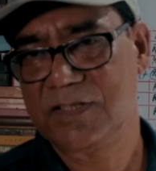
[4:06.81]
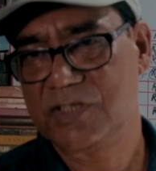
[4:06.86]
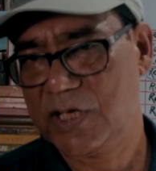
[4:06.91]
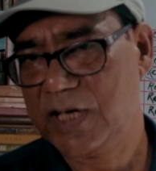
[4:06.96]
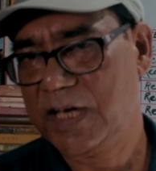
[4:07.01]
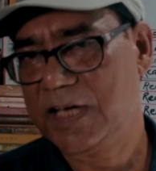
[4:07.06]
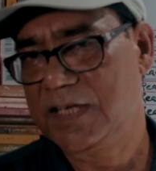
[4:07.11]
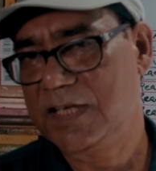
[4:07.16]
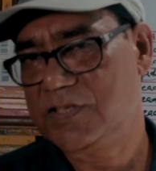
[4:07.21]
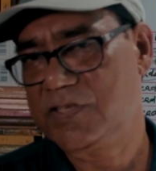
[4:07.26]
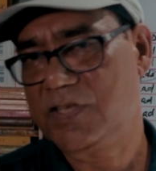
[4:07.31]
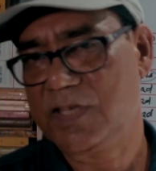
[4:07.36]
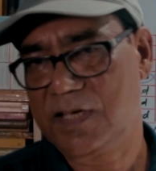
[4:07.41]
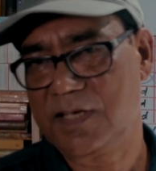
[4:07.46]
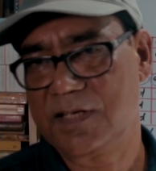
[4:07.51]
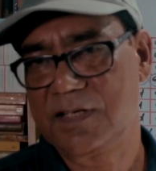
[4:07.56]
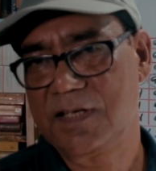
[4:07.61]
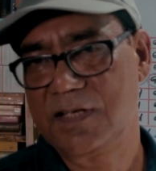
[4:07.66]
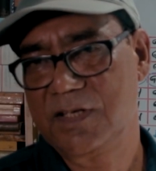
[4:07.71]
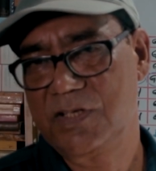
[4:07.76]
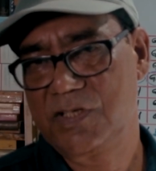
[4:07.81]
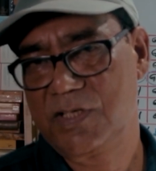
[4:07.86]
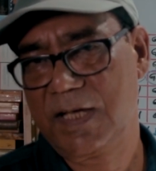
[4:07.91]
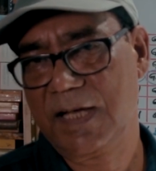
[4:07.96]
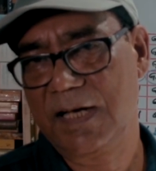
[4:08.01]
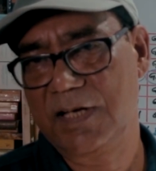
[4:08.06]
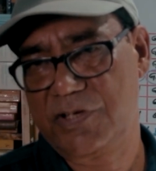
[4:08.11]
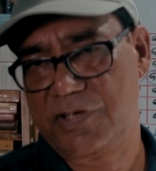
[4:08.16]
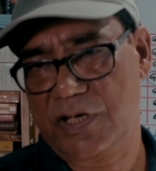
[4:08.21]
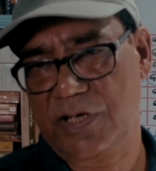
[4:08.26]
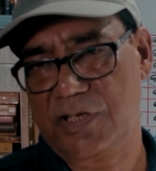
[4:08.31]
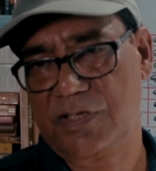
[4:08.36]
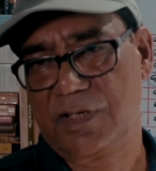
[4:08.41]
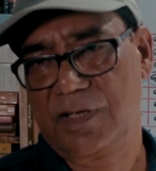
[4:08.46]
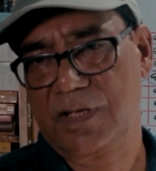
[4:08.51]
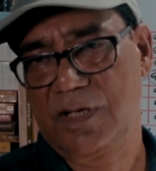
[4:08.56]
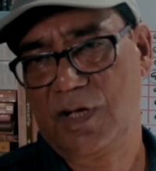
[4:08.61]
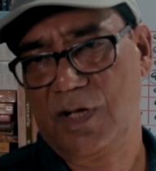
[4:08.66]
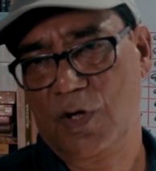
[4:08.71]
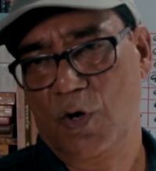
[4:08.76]
z is there, single z.
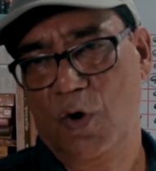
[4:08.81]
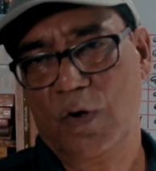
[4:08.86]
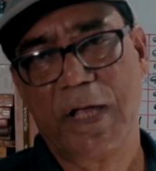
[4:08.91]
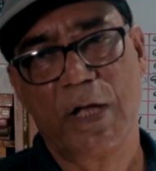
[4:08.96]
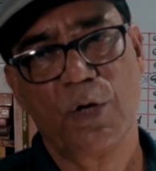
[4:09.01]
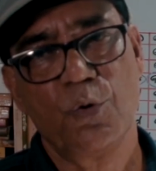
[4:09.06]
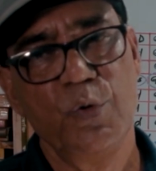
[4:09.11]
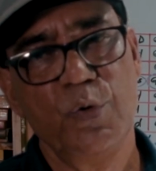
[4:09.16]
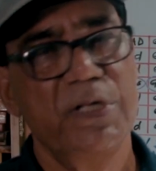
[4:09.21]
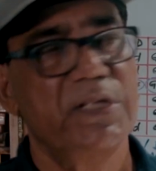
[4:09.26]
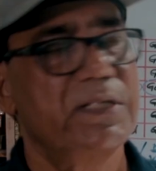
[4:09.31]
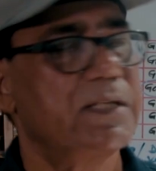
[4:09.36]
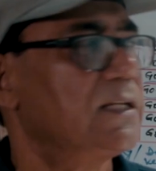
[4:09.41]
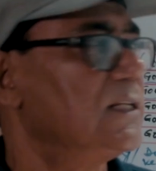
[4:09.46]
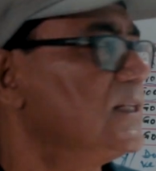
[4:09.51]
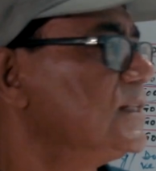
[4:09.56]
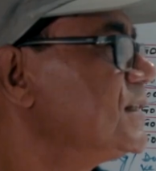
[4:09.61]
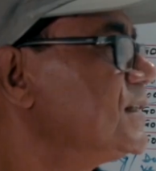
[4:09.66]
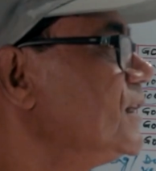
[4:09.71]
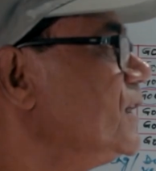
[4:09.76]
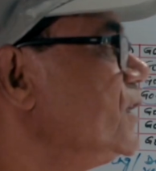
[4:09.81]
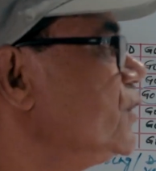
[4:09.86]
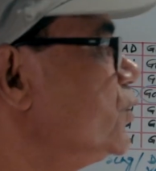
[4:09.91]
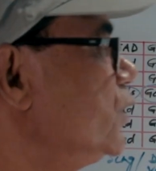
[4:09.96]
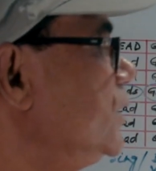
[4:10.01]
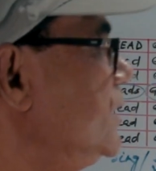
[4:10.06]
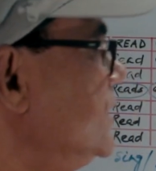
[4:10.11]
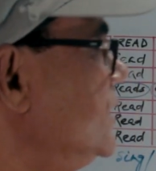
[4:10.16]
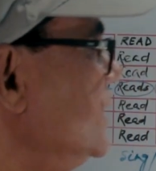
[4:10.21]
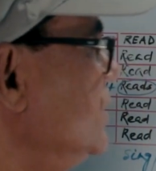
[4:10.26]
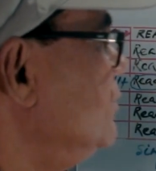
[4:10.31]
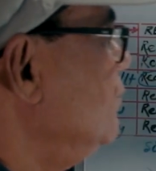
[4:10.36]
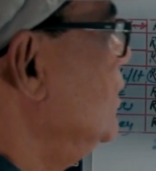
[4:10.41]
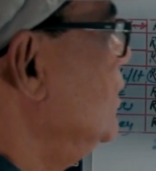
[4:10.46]
Okay, quizzes. So this is